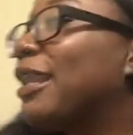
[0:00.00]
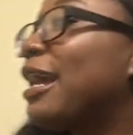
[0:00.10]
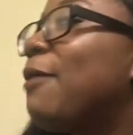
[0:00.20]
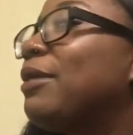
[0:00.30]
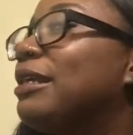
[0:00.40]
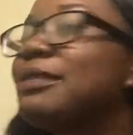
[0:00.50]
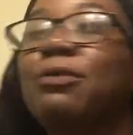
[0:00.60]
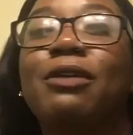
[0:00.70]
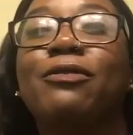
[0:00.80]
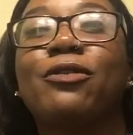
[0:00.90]
bro. Like, I wanted
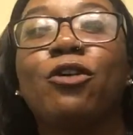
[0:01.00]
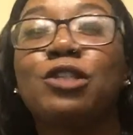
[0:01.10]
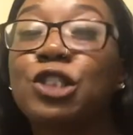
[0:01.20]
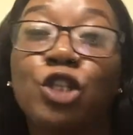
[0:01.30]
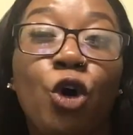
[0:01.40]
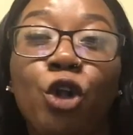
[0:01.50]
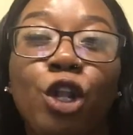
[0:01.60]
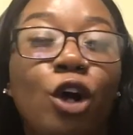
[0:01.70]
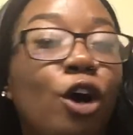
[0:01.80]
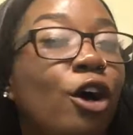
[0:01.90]
this boy for so
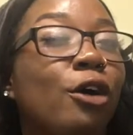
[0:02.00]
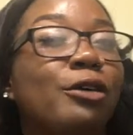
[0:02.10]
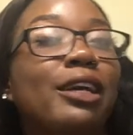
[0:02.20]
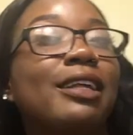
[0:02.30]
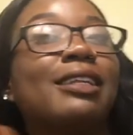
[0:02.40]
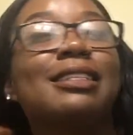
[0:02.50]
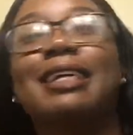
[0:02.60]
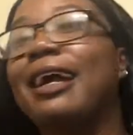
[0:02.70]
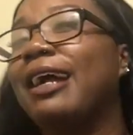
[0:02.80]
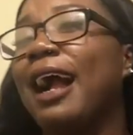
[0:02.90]
long, and it's
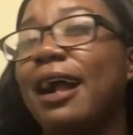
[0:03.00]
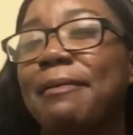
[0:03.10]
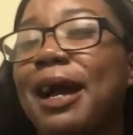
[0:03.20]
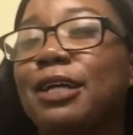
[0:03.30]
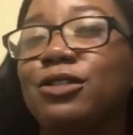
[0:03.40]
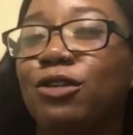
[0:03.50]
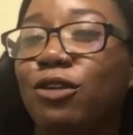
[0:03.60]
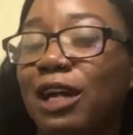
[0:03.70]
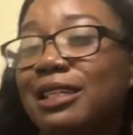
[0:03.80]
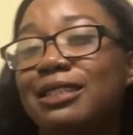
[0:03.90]
like, I got my high
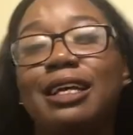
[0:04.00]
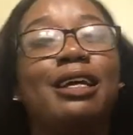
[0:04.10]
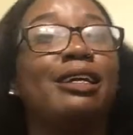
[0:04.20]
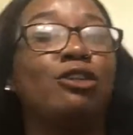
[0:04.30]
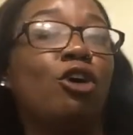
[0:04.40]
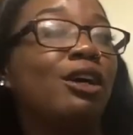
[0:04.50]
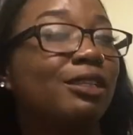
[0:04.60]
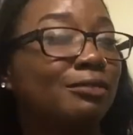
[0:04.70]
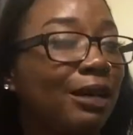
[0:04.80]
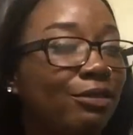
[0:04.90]
school crush and
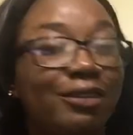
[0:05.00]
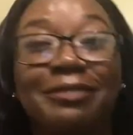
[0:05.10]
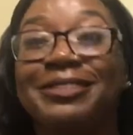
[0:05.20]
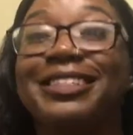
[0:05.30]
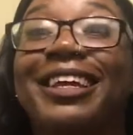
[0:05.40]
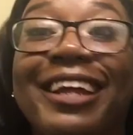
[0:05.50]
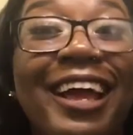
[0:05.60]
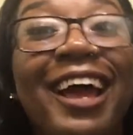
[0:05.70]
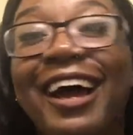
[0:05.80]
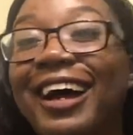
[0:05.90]
dogged him out. I'm just
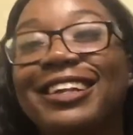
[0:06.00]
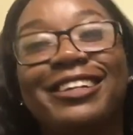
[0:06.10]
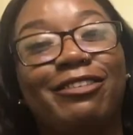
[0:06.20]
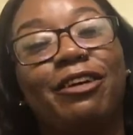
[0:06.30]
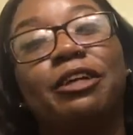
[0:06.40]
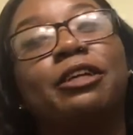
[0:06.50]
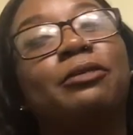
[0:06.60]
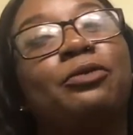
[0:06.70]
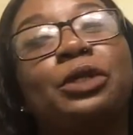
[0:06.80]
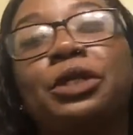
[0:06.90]
kidding. I didn't dog
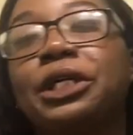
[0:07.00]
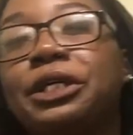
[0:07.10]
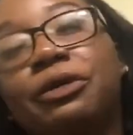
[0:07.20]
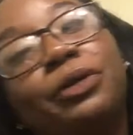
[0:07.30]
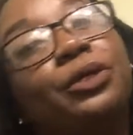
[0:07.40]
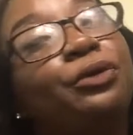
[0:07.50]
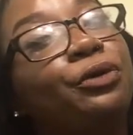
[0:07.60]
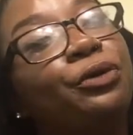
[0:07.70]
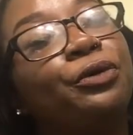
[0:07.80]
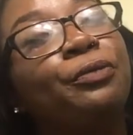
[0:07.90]
him. We good, we
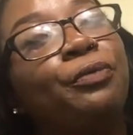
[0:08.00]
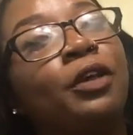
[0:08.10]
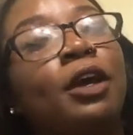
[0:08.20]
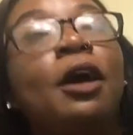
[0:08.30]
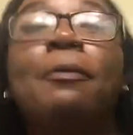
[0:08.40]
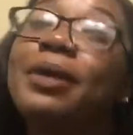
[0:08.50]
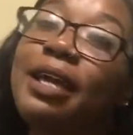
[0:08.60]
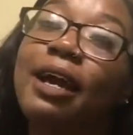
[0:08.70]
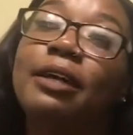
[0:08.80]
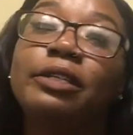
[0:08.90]
cool. But
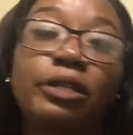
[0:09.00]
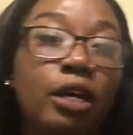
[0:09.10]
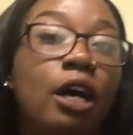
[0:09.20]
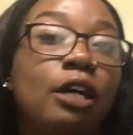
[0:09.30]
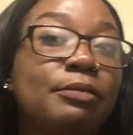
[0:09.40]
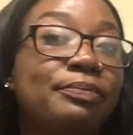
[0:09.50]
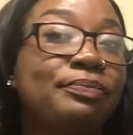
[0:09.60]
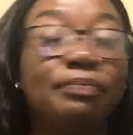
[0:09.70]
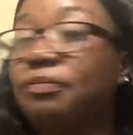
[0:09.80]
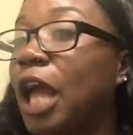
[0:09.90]
yeah, I
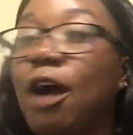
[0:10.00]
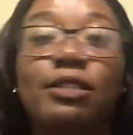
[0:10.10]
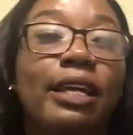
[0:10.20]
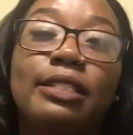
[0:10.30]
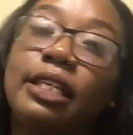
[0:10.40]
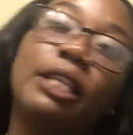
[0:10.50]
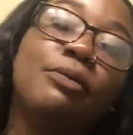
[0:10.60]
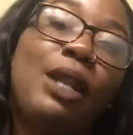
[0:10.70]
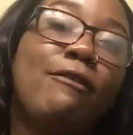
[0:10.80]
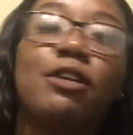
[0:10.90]
was
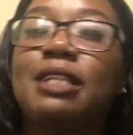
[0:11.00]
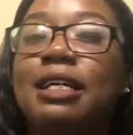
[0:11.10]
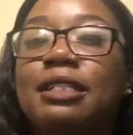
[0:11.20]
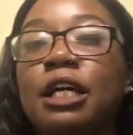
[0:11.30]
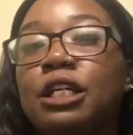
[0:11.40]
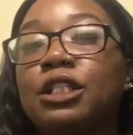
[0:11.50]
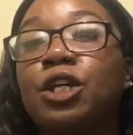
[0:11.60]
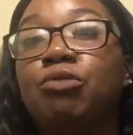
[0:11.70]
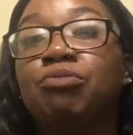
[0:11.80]
18 when I first had sex.